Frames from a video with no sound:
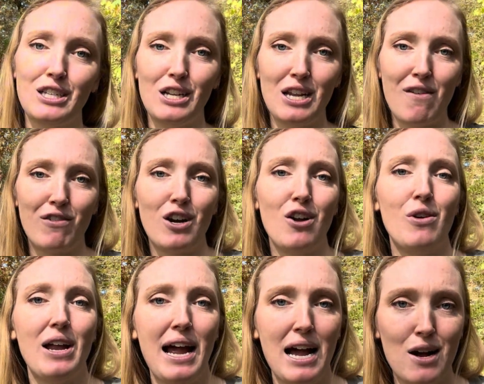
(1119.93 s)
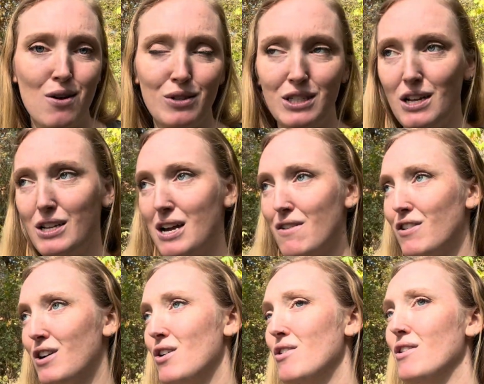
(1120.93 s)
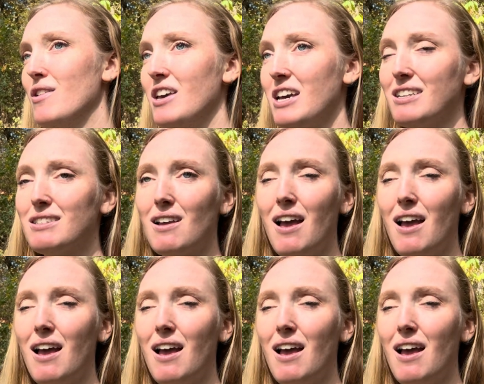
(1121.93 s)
I'll never own a house. I'll never own this.